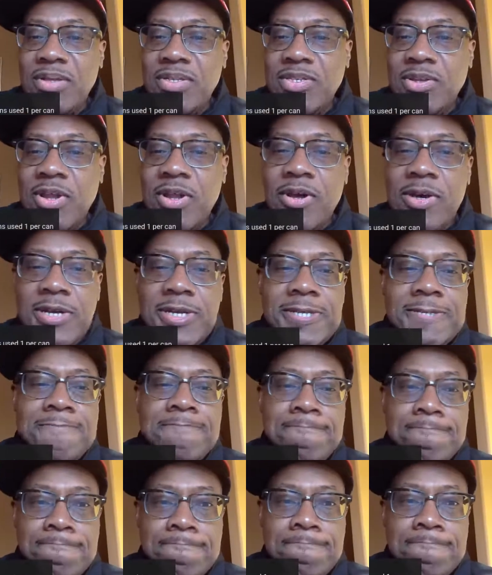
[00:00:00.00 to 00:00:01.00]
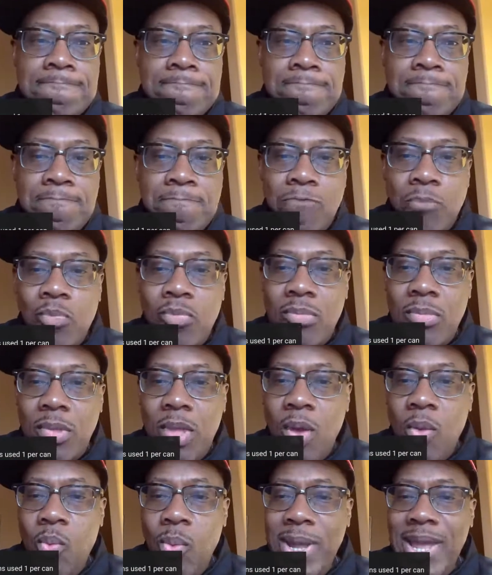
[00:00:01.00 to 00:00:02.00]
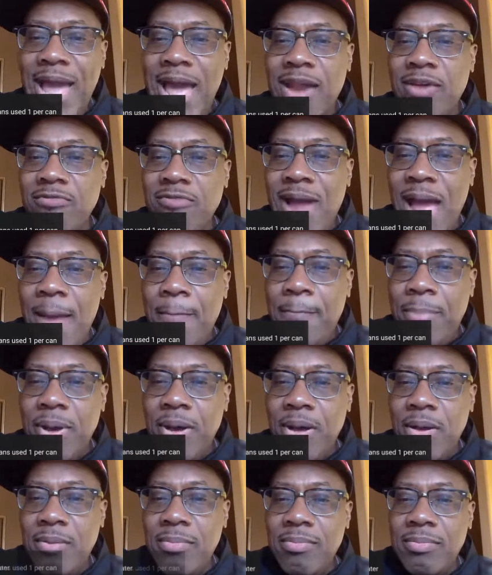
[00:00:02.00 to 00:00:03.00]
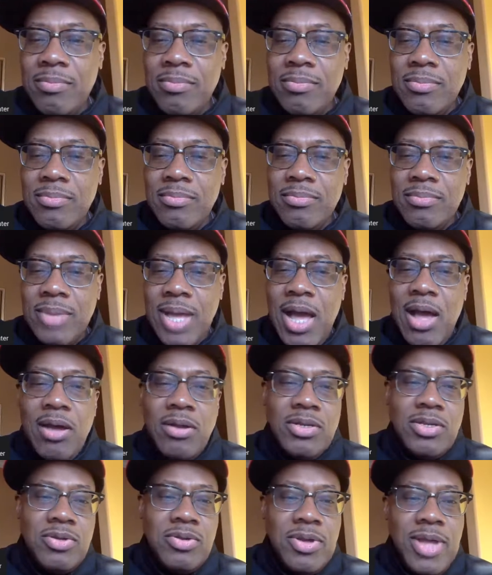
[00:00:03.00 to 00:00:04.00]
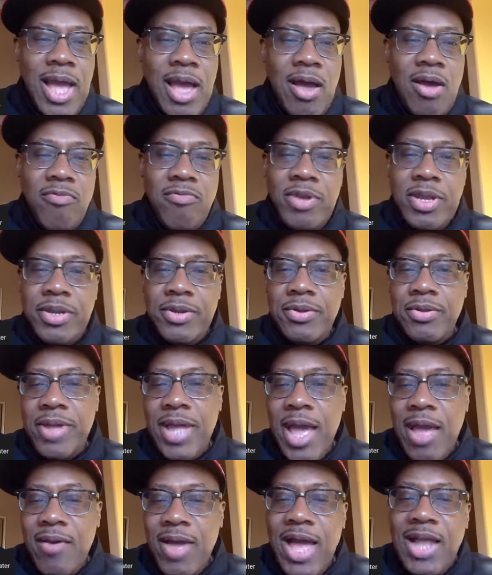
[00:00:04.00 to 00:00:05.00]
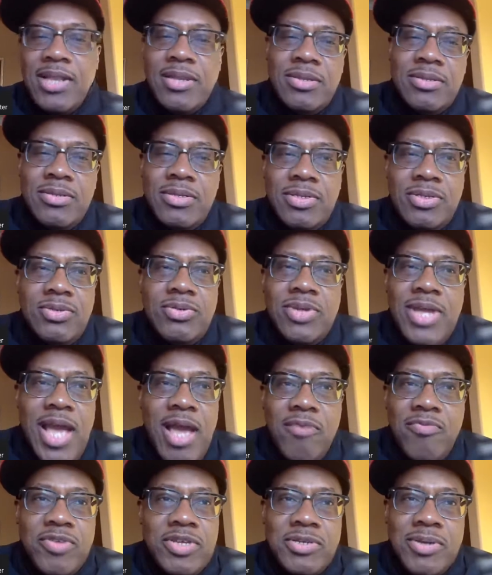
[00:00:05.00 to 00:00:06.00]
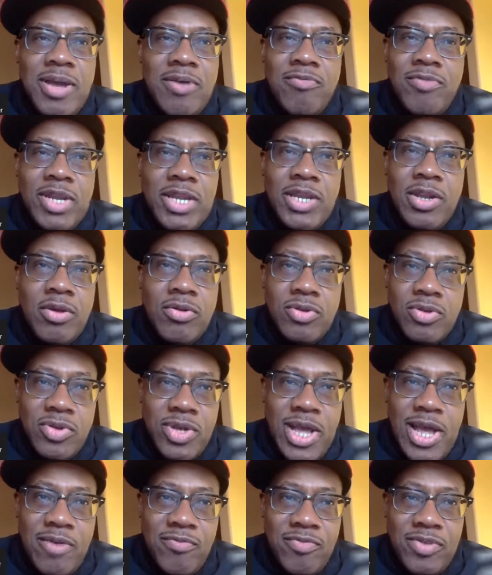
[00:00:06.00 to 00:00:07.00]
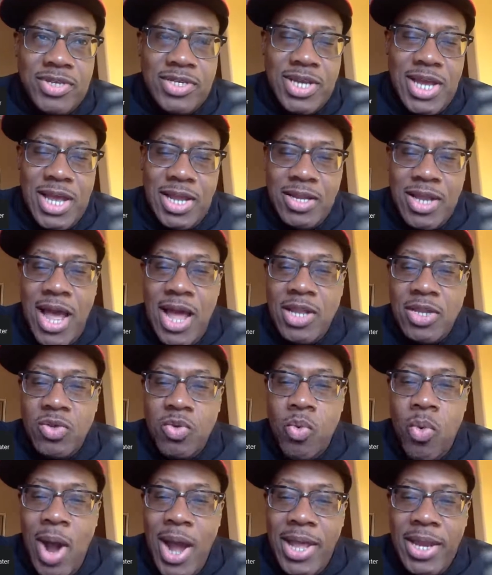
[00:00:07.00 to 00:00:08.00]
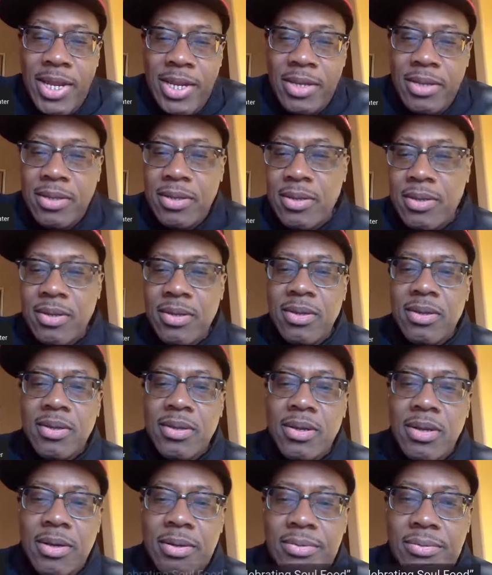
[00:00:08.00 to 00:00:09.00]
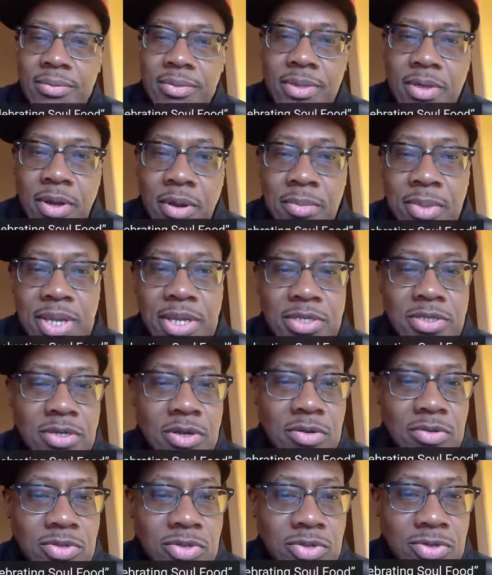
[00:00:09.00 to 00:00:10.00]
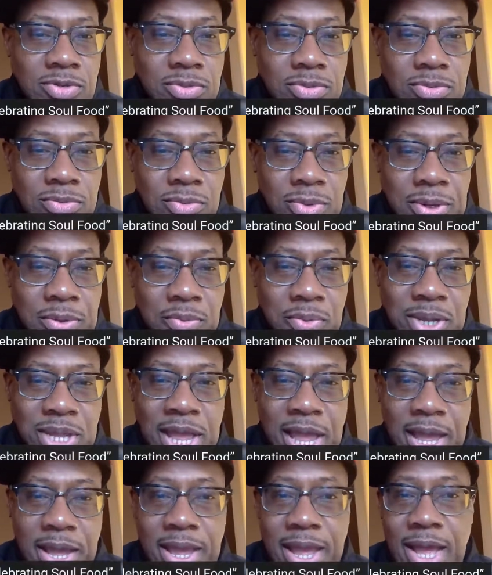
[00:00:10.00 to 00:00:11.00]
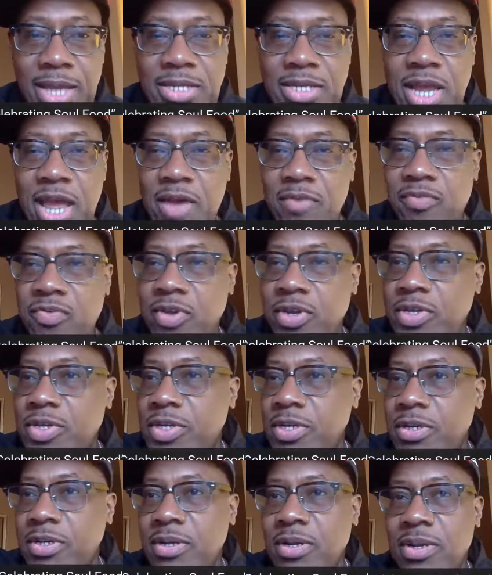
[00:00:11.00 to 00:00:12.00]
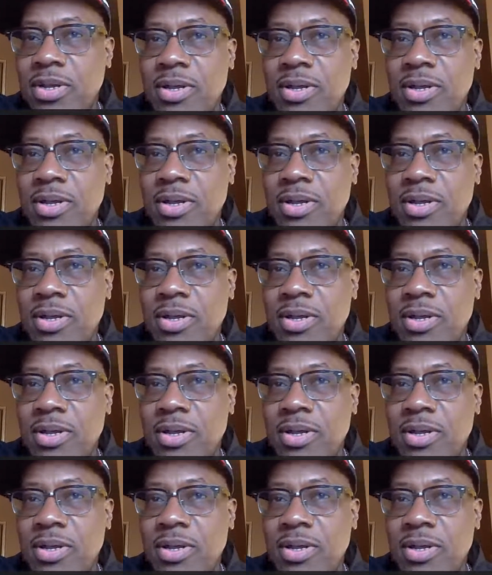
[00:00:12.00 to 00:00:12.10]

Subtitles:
So look, we got to wrap up. I don't really do catfish. I do catfish. I really don't do catfish. I do whiting. You know, I'm an East Coast dude. We can't catch catfish.